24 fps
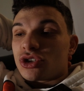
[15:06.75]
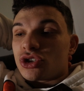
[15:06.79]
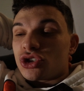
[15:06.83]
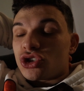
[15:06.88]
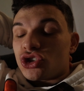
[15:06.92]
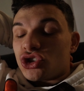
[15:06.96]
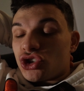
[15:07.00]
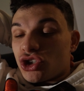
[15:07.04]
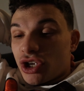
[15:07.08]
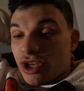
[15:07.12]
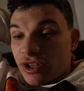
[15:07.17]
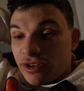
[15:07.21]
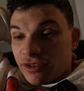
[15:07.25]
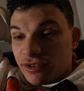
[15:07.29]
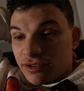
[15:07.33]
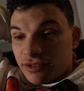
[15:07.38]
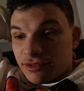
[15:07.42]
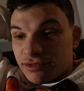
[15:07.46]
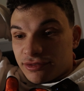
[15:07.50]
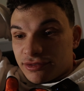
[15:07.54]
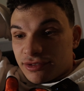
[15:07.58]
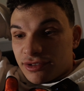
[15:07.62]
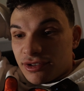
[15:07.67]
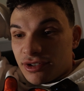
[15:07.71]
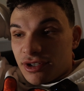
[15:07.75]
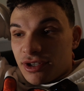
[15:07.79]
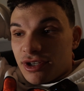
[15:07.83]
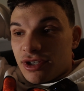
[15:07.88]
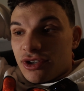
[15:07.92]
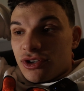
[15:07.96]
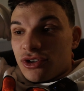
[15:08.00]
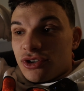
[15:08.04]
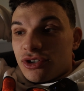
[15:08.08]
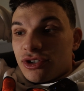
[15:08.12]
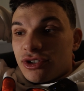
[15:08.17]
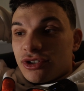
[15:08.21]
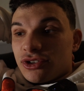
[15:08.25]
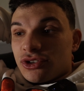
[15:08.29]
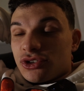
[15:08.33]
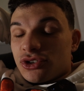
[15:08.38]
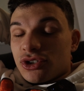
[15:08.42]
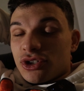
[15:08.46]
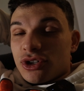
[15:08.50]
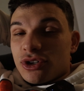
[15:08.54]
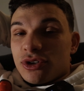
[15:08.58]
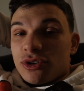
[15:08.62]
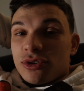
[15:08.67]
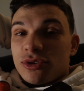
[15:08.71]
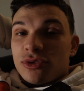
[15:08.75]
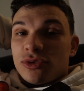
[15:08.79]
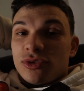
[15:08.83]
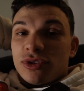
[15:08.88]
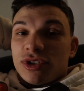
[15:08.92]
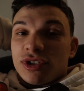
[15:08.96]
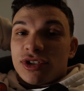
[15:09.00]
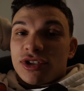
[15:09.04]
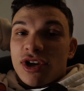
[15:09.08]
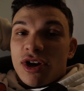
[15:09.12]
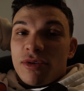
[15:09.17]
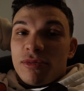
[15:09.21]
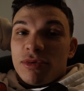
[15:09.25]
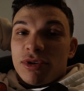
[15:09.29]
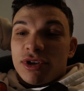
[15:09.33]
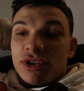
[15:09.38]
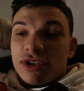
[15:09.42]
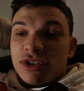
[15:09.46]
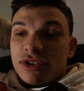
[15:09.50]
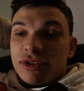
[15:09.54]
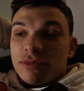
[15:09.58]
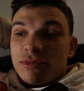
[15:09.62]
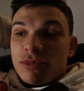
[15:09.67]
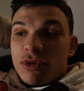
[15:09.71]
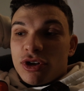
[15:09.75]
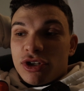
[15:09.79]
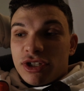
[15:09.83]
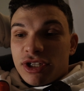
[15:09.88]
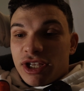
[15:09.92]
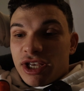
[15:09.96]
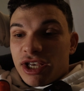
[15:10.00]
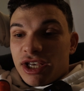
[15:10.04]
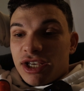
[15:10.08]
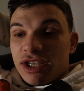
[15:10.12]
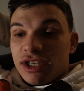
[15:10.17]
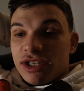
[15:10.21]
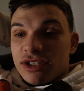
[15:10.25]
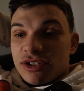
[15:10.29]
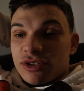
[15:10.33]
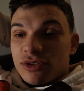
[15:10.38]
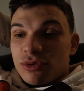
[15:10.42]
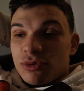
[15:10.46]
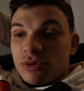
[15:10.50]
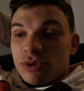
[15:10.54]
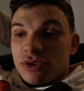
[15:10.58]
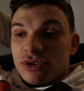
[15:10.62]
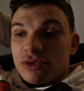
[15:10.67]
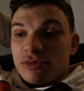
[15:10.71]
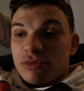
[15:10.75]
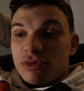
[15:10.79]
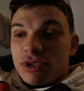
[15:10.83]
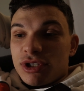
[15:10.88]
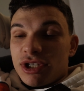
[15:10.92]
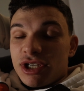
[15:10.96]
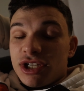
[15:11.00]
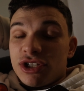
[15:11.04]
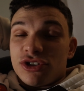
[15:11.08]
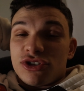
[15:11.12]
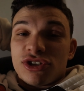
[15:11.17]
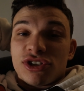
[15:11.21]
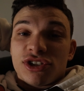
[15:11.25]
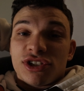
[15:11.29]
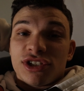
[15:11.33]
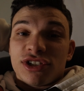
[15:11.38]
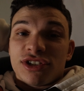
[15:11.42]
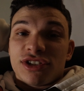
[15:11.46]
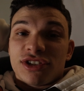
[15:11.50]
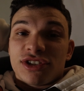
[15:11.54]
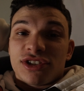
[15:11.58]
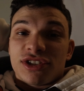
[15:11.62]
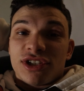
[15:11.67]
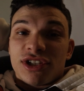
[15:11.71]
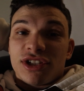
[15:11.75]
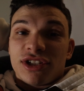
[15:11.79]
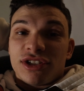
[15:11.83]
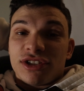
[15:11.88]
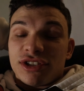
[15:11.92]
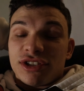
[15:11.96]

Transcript: shit. So this coming Monday is going to be interesting to say the